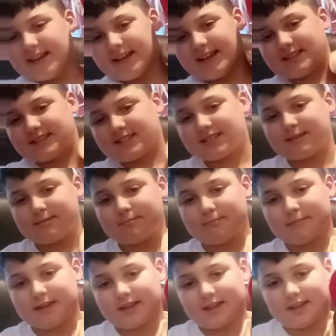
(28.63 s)
It's
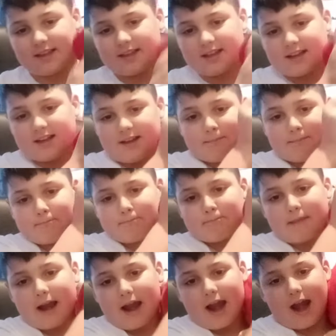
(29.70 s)
me,
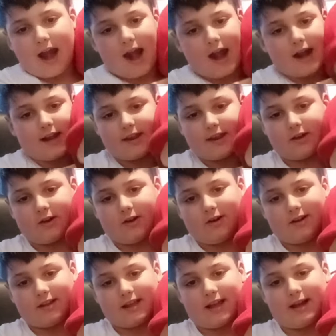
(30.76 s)
Mario.
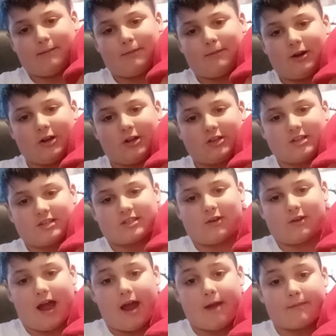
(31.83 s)
Yeah, Mario is so
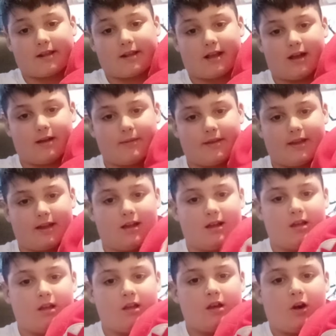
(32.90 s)
happy to come here.
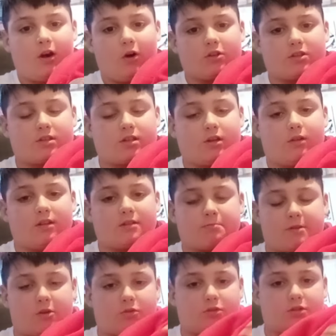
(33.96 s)
Also, this
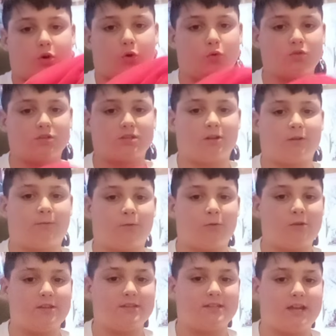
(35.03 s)
video is also for
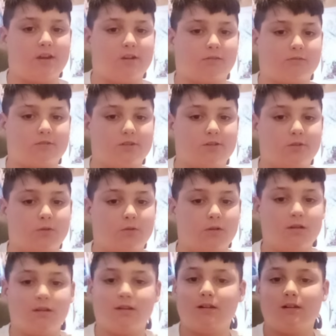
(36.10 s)
Nintendo too.